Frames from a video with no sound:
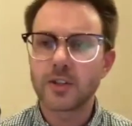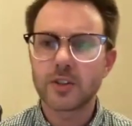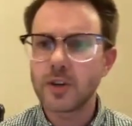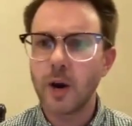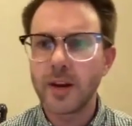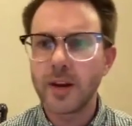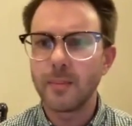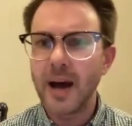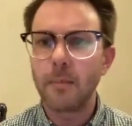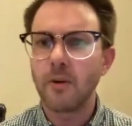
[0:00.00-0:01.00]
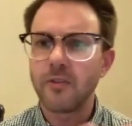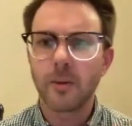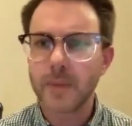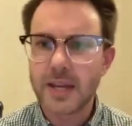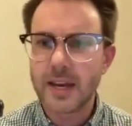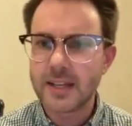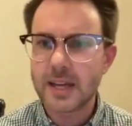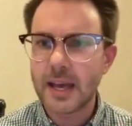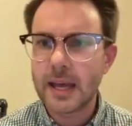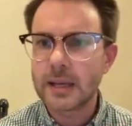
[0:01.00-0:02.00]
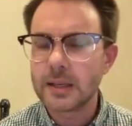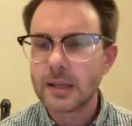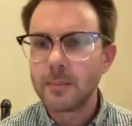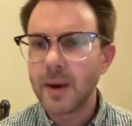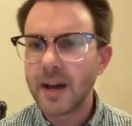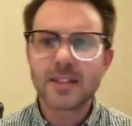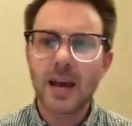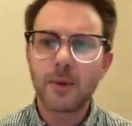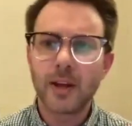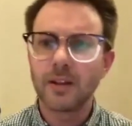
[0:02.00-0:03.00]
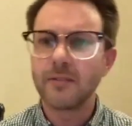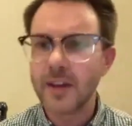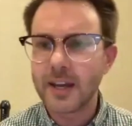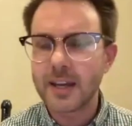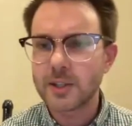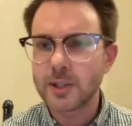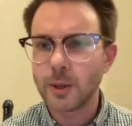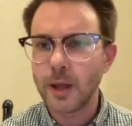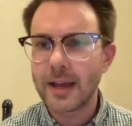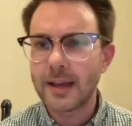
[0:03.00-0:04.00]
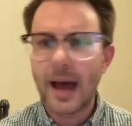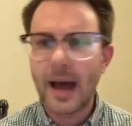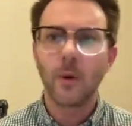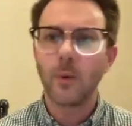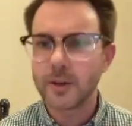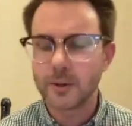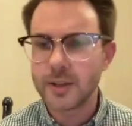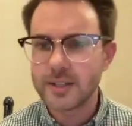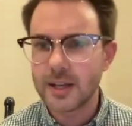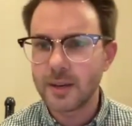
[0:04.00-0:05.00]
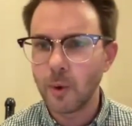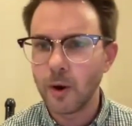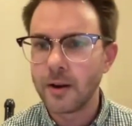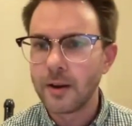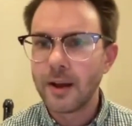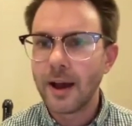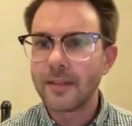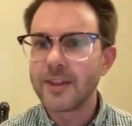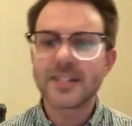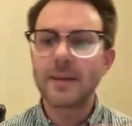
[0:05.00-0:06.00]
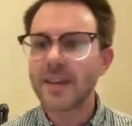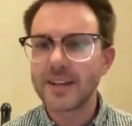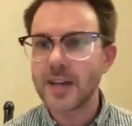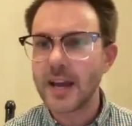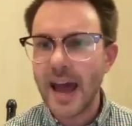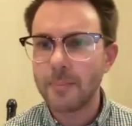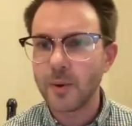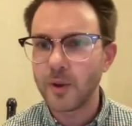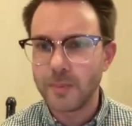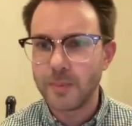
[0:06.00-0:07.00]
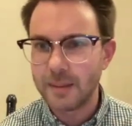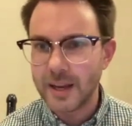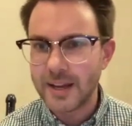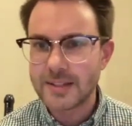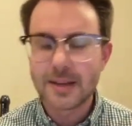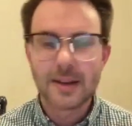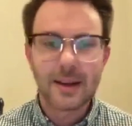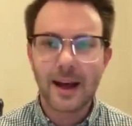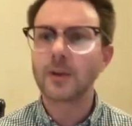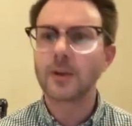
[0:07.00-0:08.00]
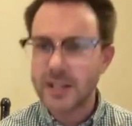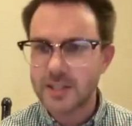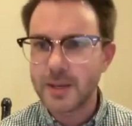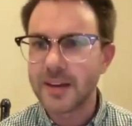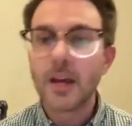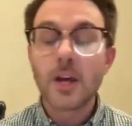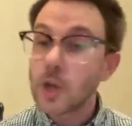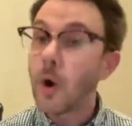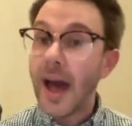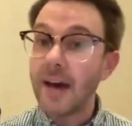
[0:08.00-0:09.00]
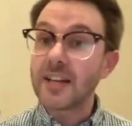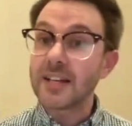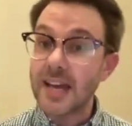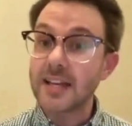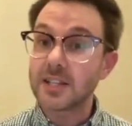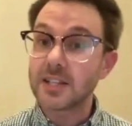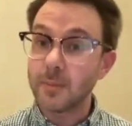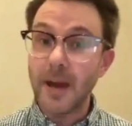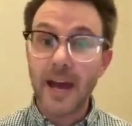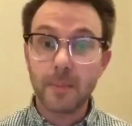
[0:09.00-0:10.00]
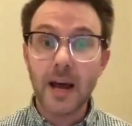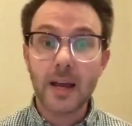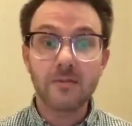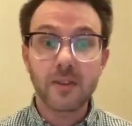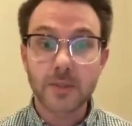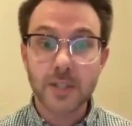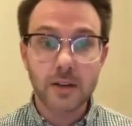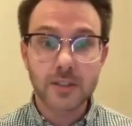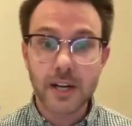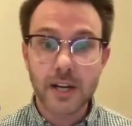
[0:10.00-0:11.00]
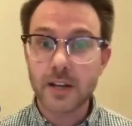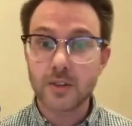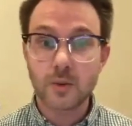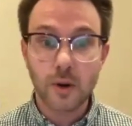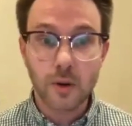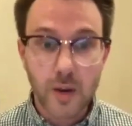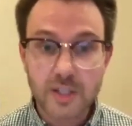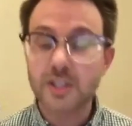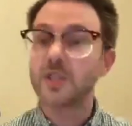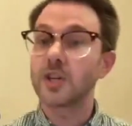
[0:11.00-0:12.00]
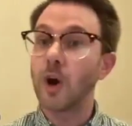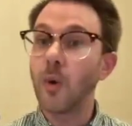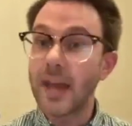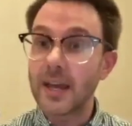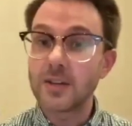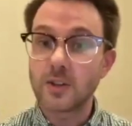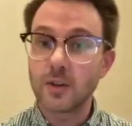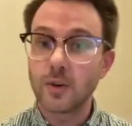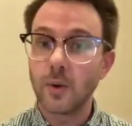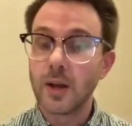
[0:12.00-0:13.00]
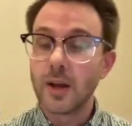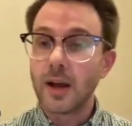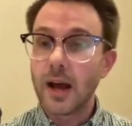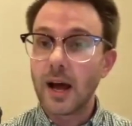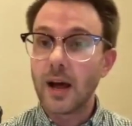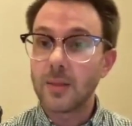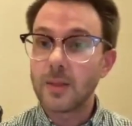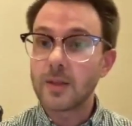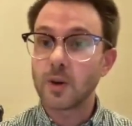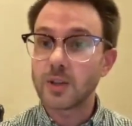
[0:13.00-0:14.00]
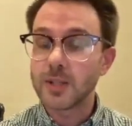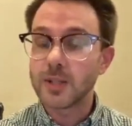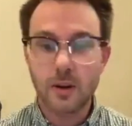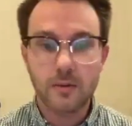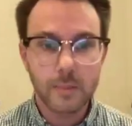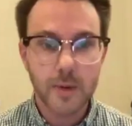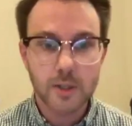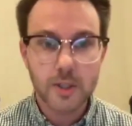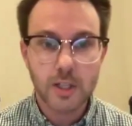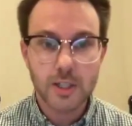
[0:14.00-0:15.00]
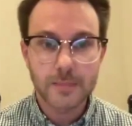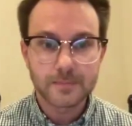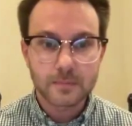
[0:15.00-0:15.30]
to start reading the Bible from beginning to end. By the time you hit Leviticus, you're like, I don't want to do this anymore. The same thing's going to happen with meeting minutes. Trust me. So having dates in your back pocket from generic historic questions to go into the source material from your church,